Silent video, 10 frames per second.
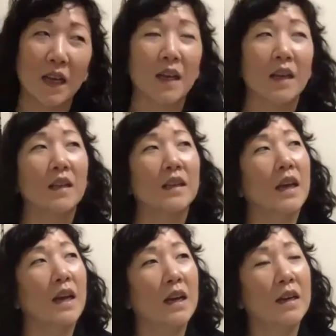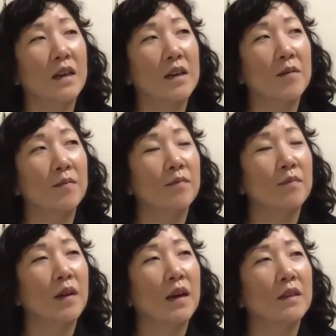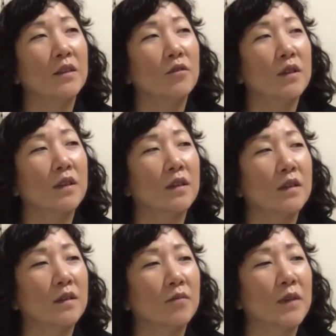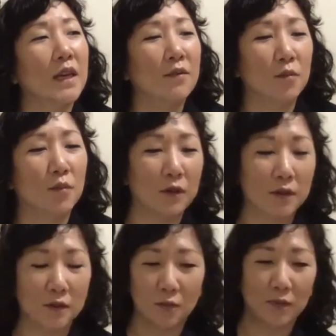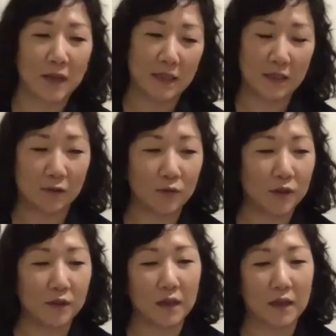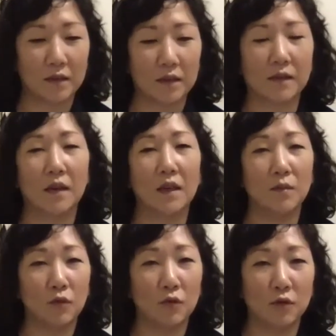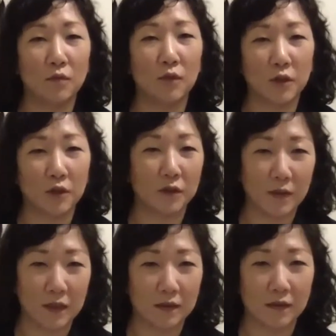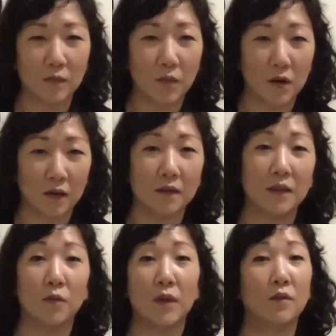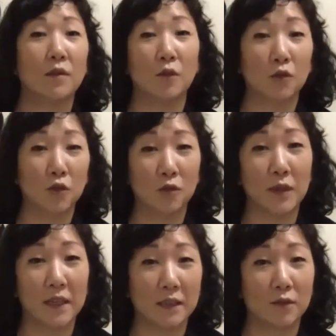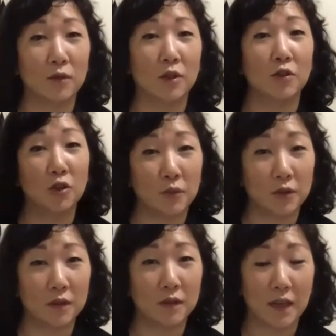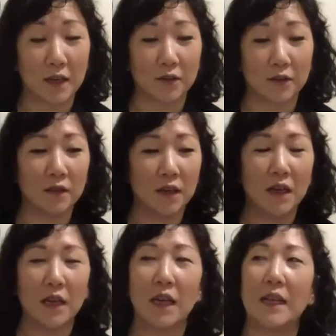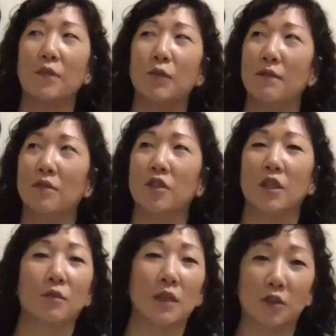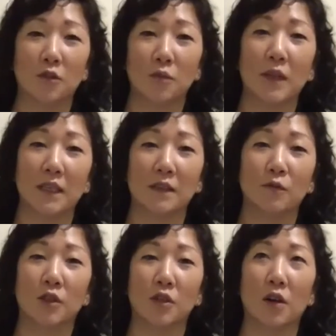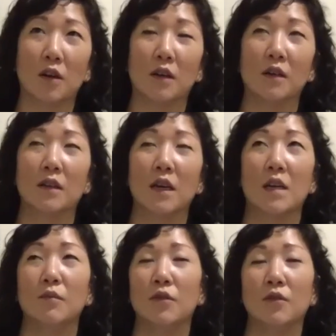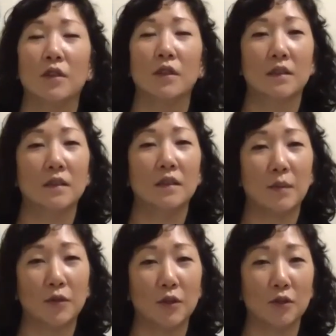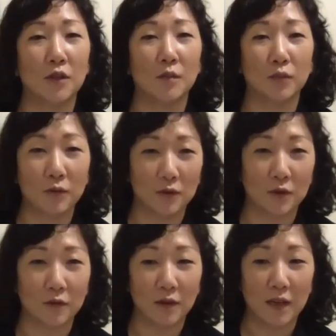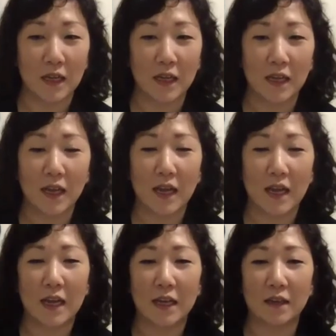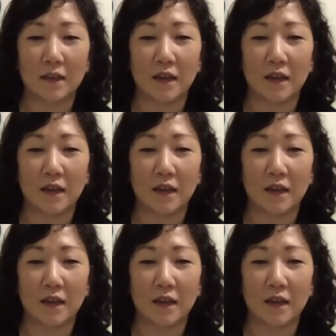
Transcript: Yeah, you know, we have the personal planets, which is like the Sun, Moon, Mercury, Venus, and Mars. Then we have the social planets, which are Jupiter and Saturn. And then we have the generational planets, which are Uranus, Neptune, and Pluto. And